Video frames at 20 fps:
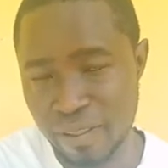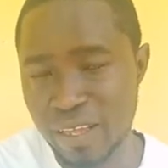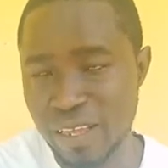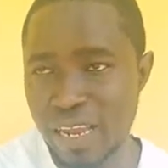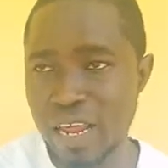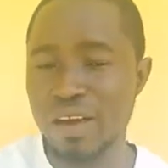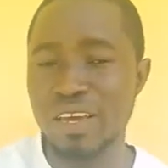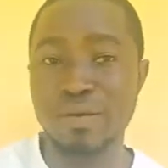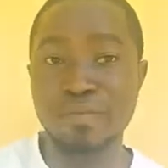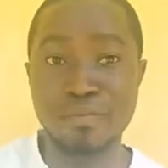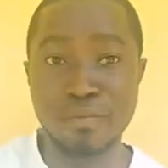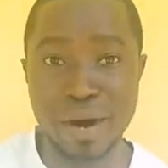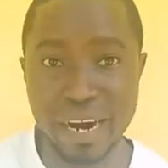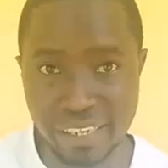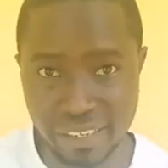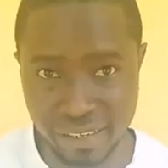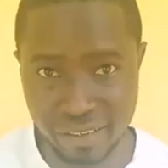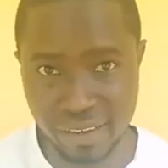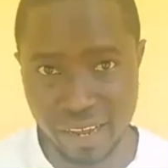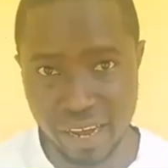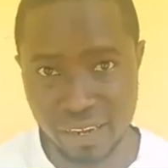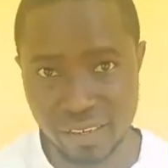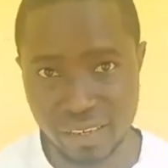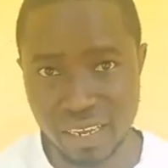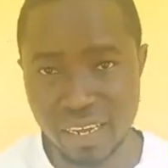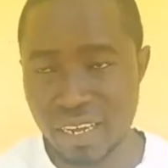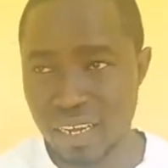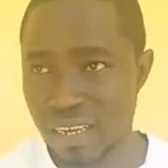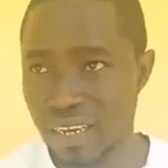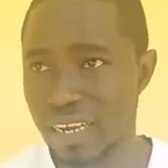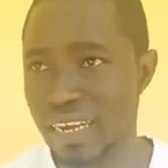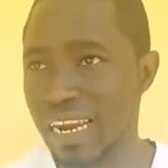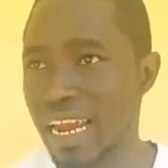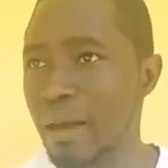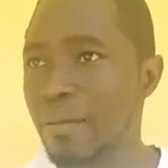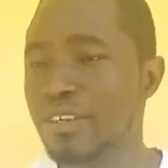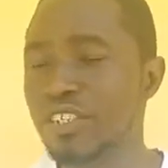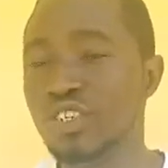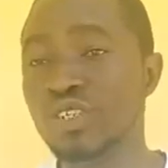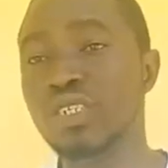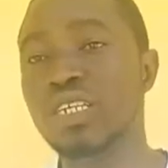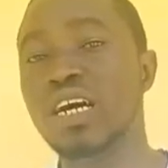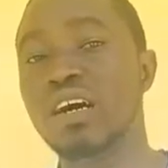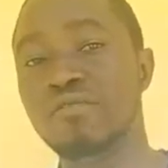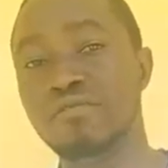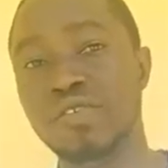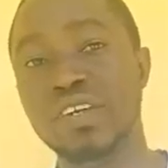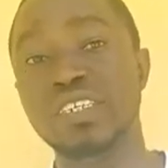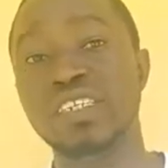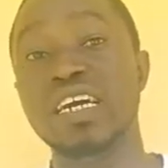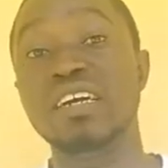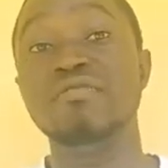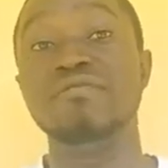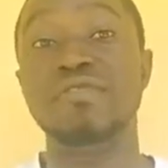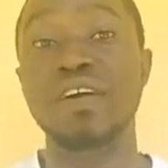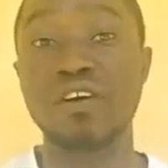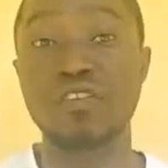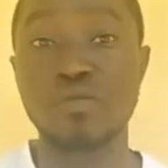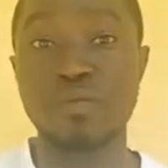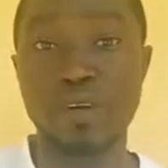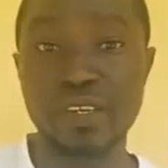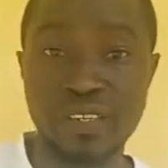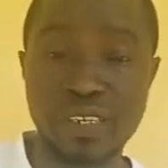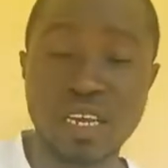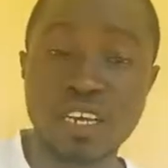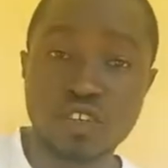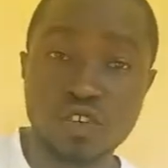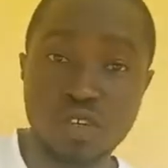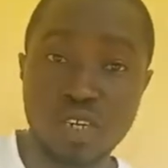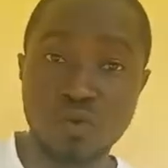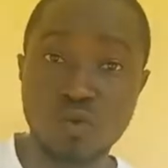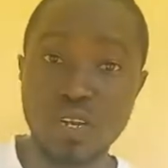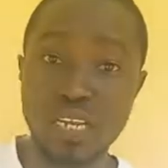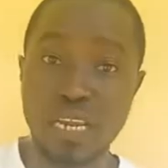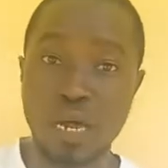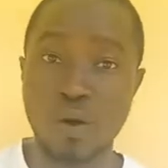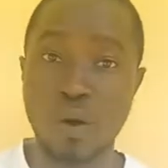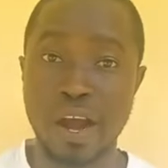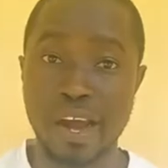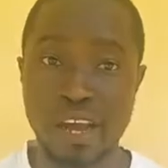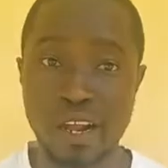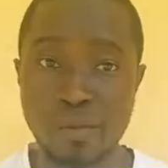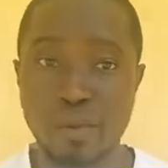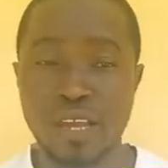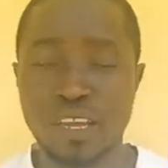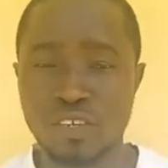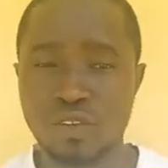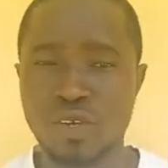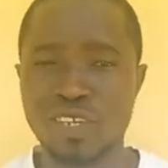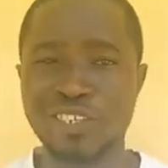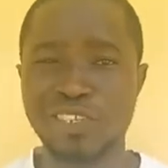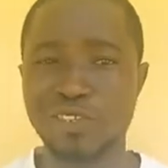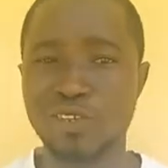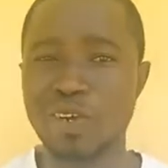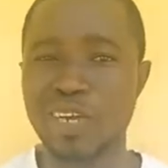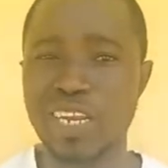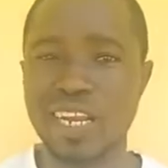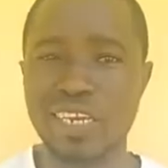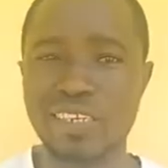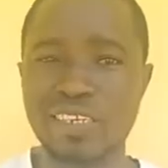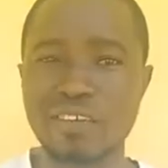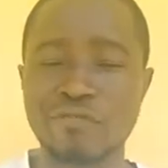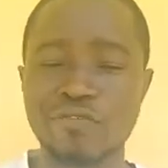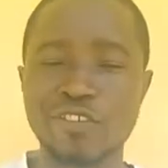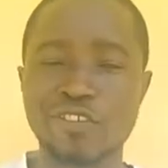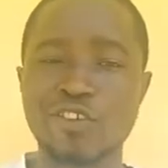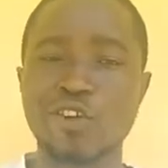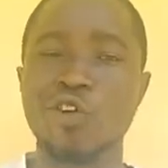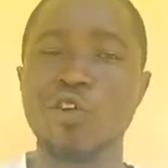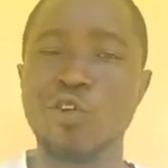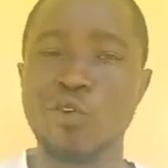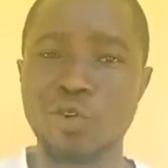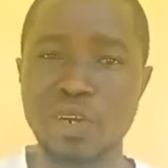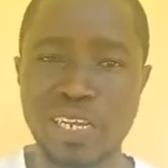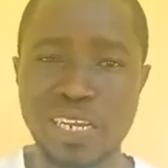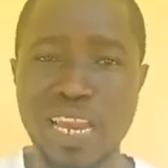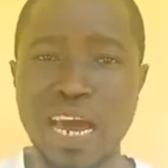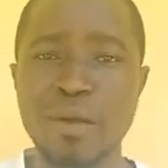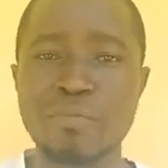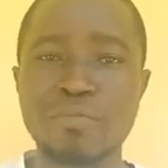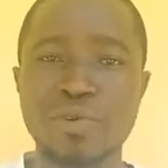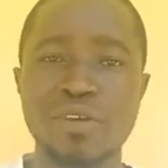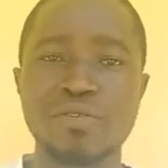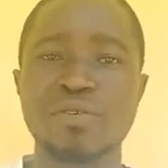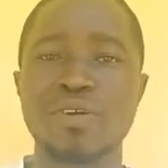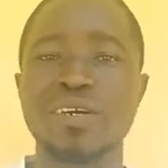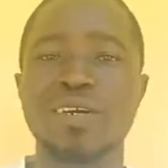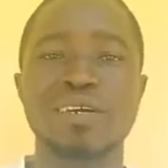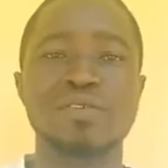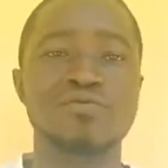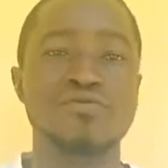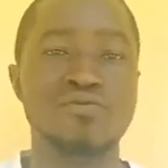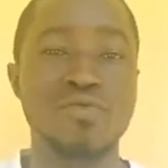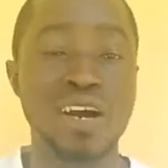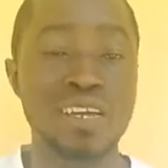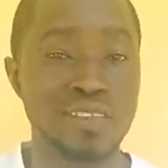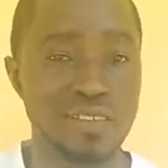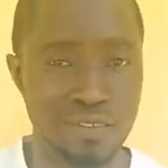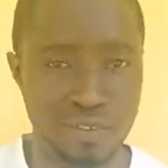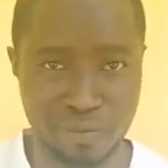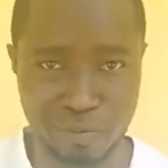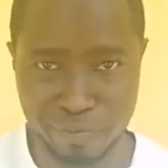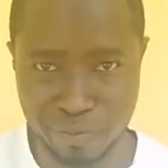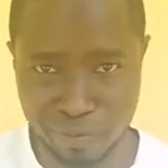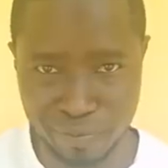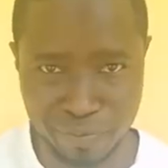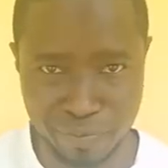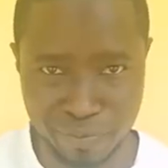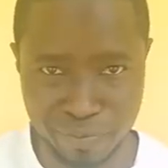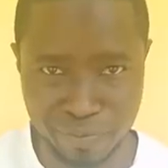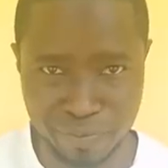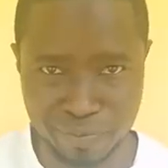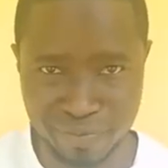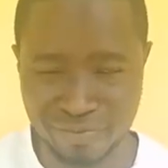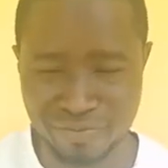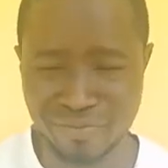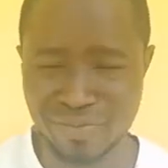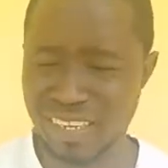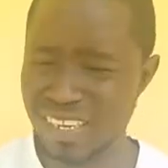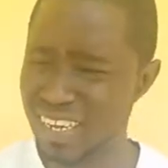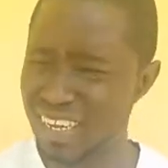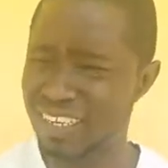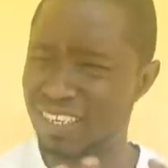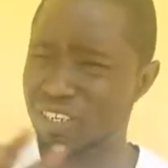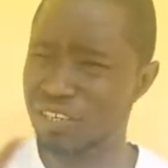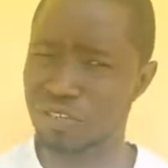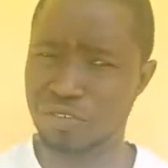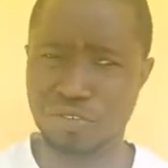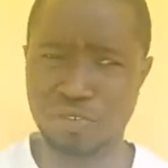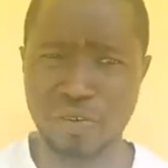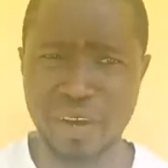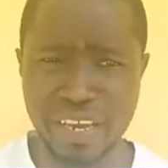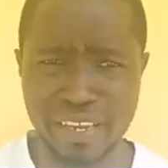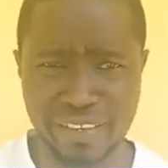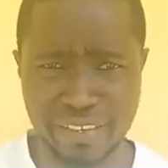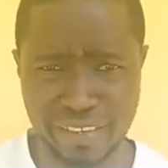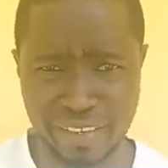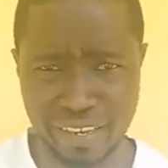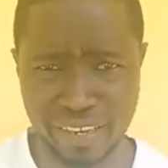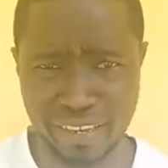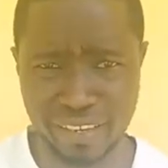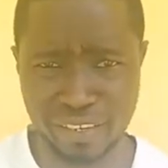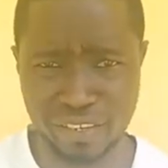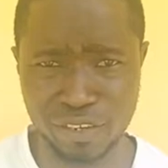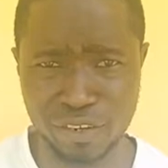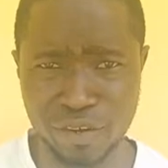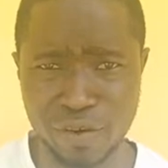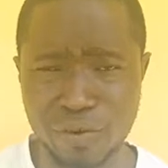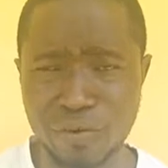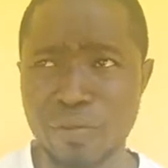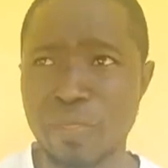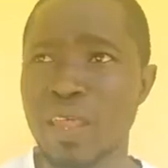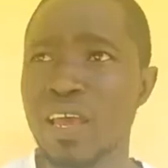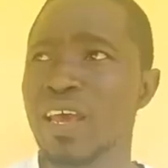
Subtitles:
Now imagine that, the climate change that affects their environment, so they will need our help. So he's talking as if he's holding America ransom. It's crazy, you know.